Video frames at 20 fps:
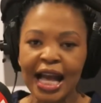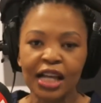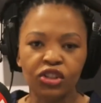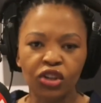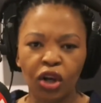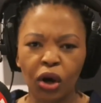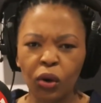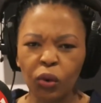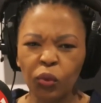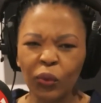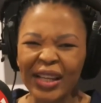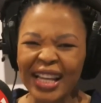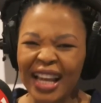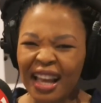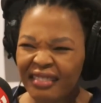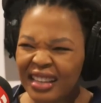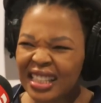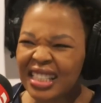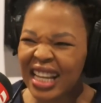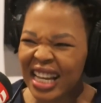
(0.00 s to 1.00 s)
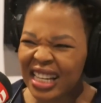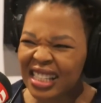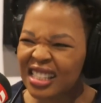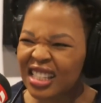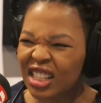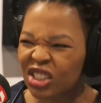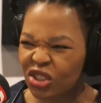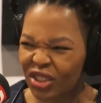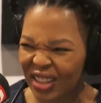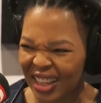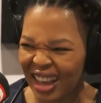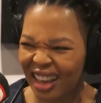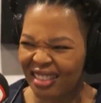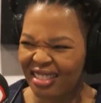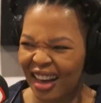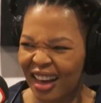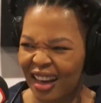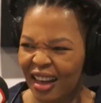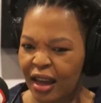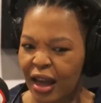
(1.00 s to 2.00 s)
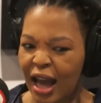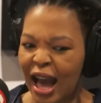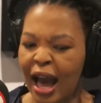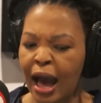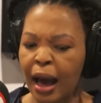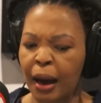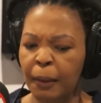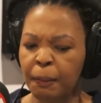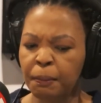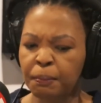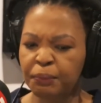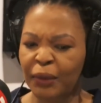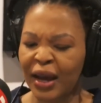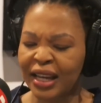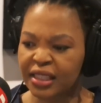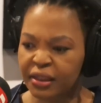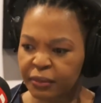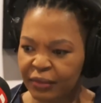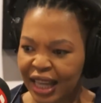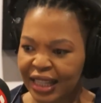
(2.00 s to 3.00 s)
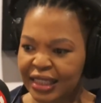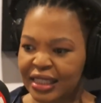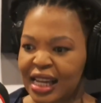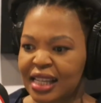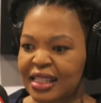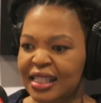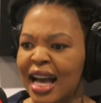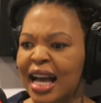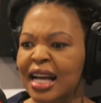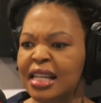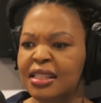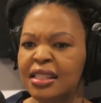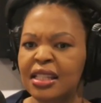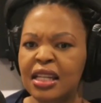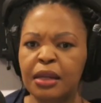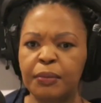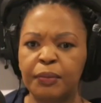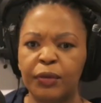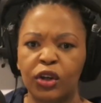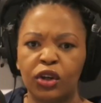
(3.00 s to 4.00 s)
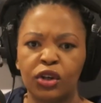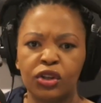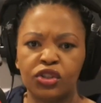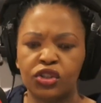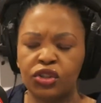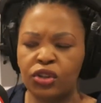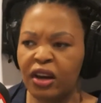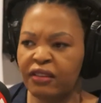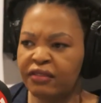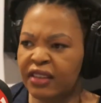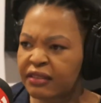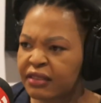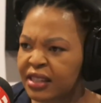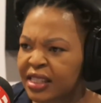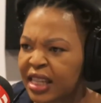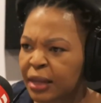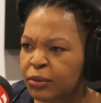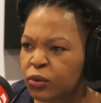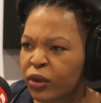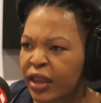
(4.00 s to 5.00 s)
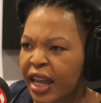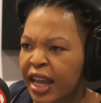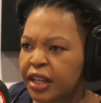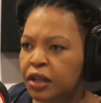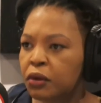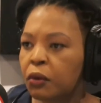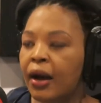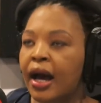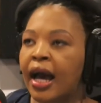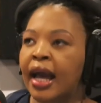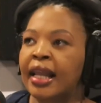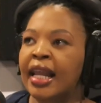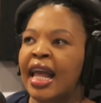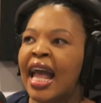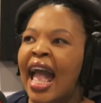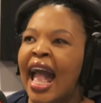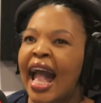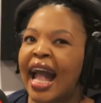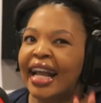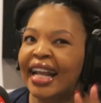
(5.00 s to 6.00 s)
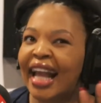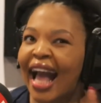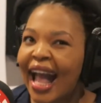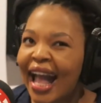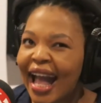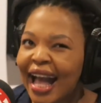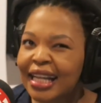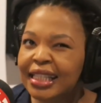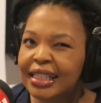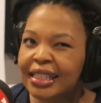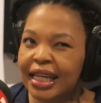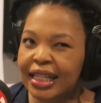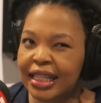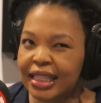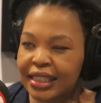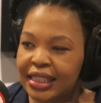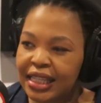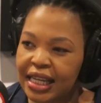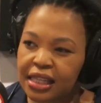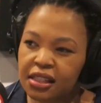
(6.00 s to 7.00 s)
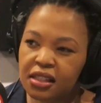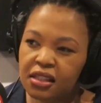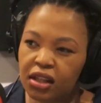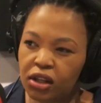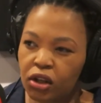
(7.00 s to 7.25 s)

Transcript: So we never tested together. But Mnandiazazi, because I've never slept with anyone, and I had done a test